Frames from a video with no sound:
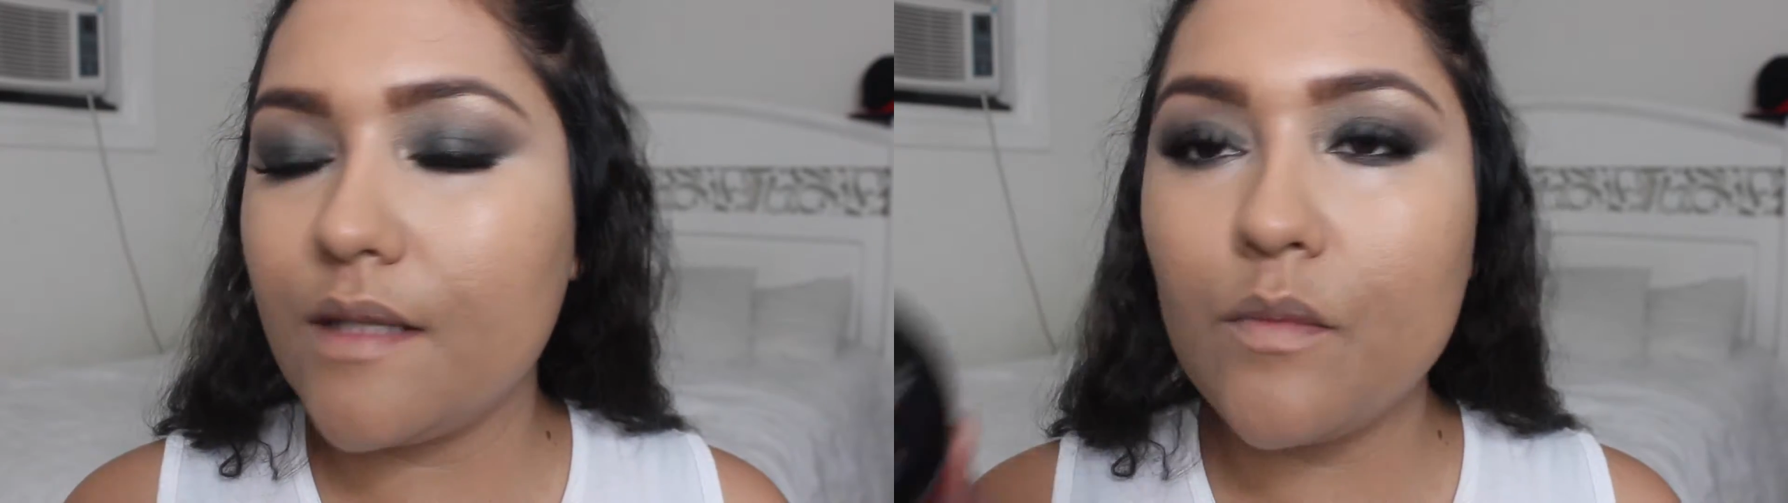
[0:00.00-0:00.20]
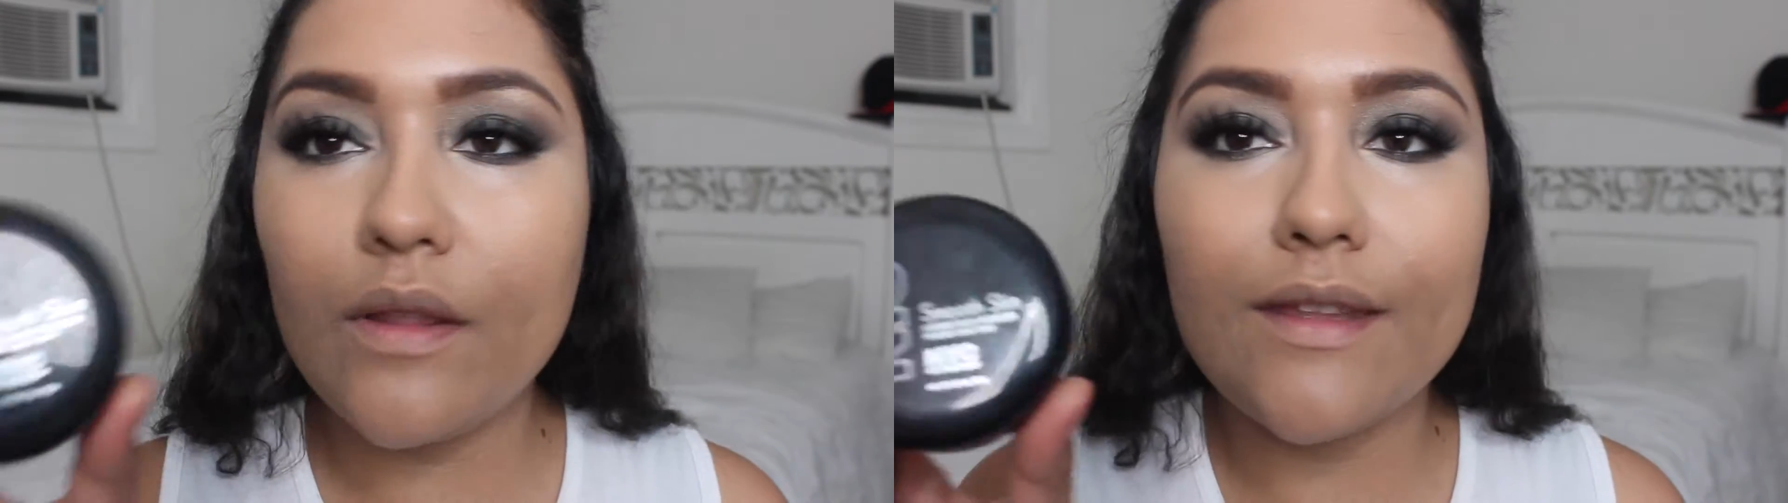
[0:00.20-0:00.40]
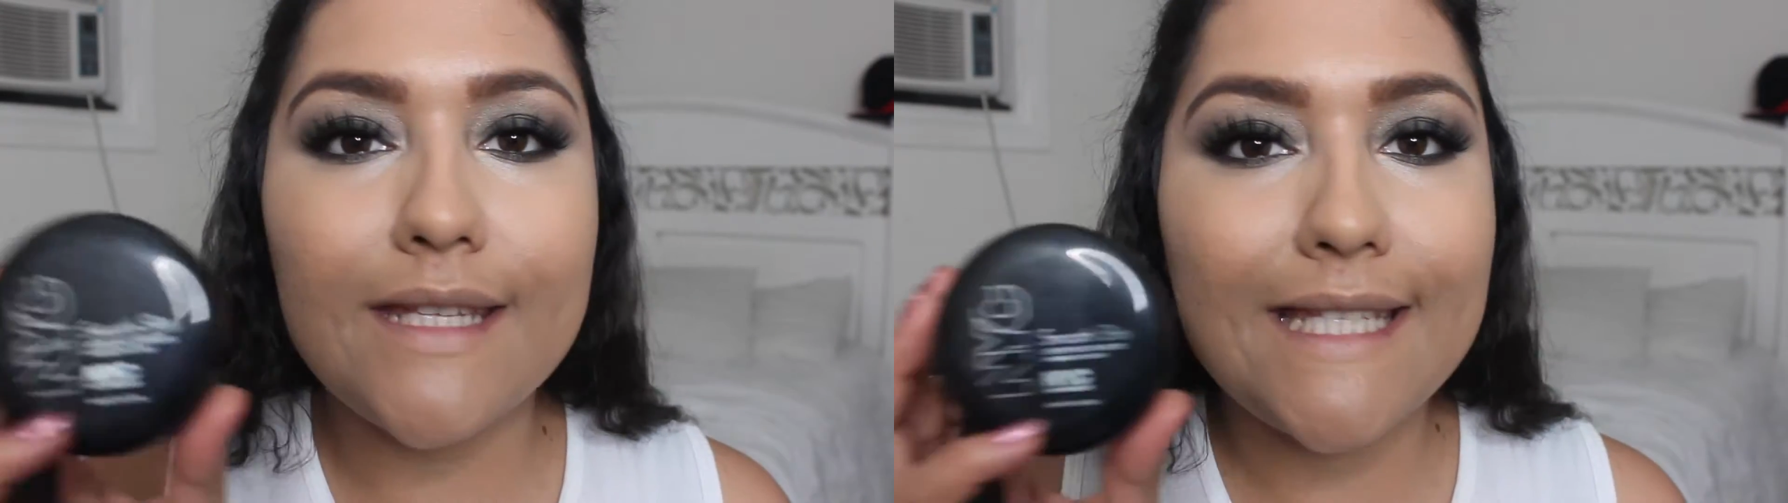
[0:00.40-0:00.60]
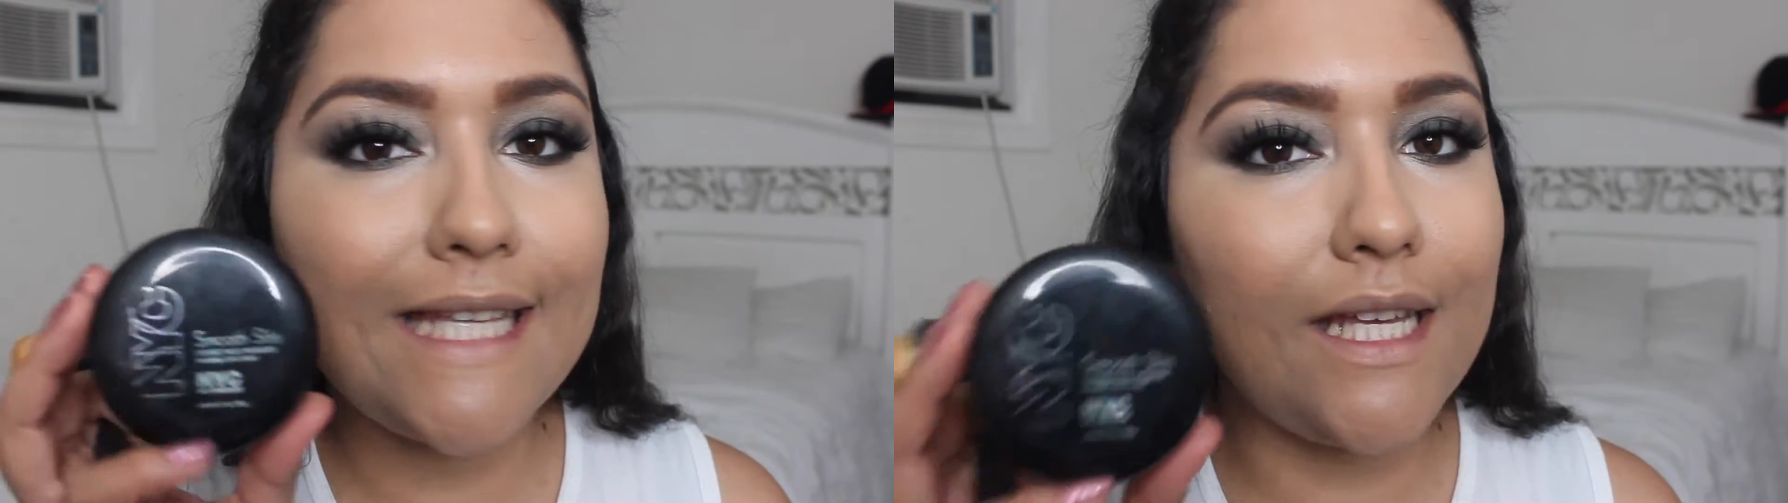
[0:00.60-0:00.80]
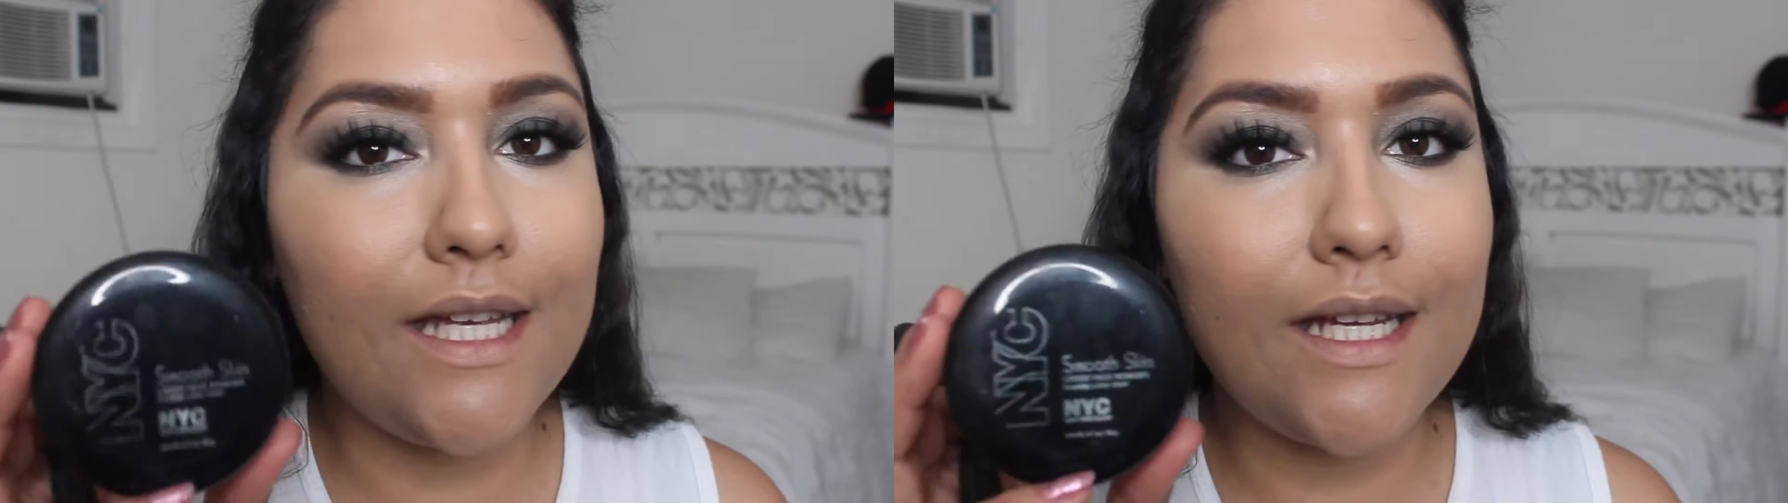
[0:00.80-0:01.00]
Smooth
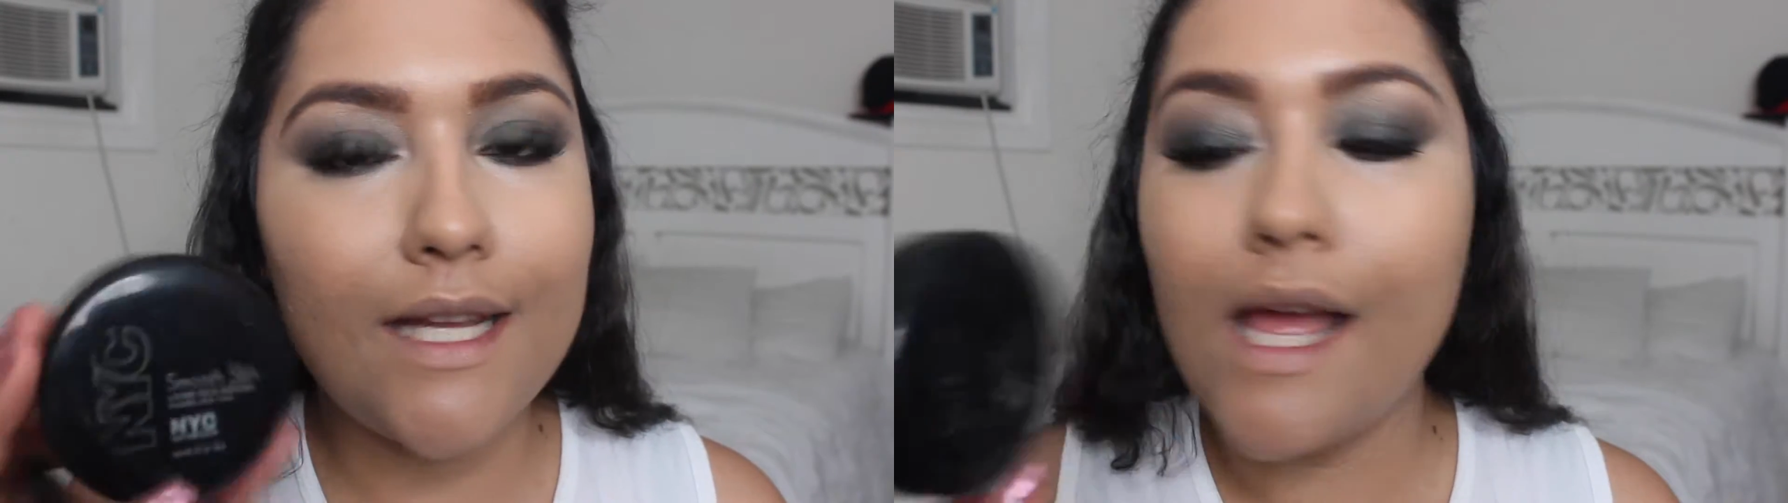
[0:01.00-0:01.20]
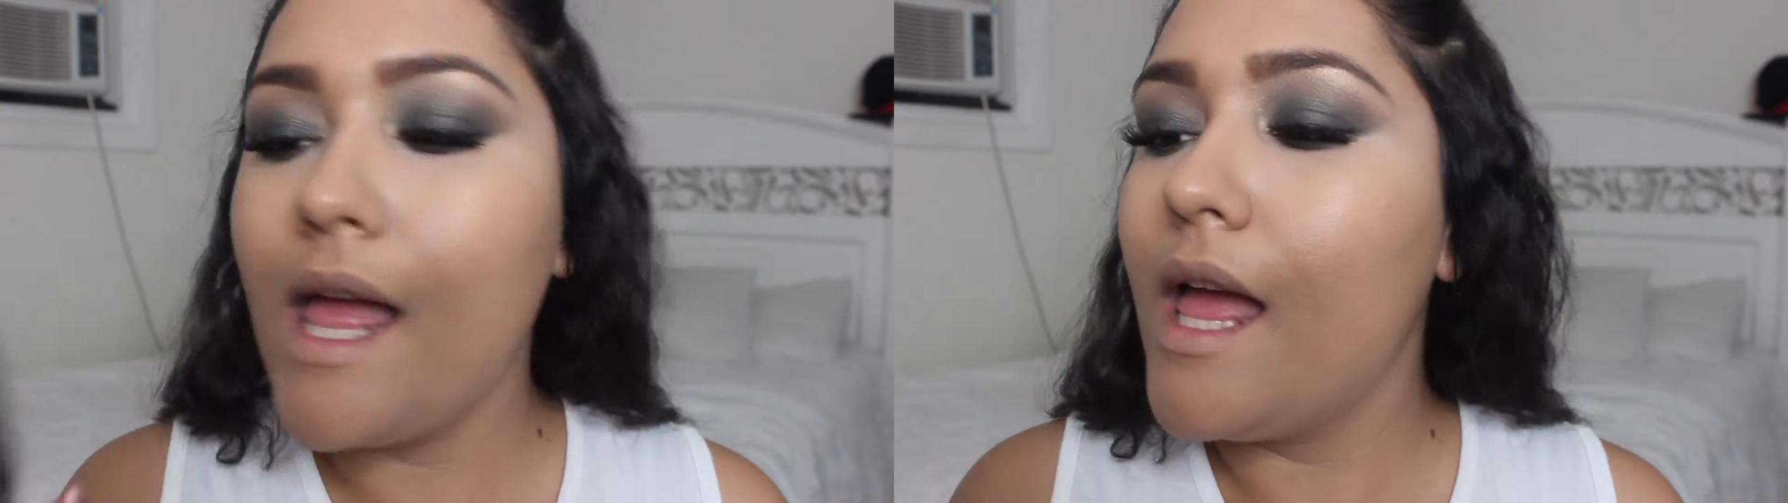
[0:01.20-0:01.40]
Skin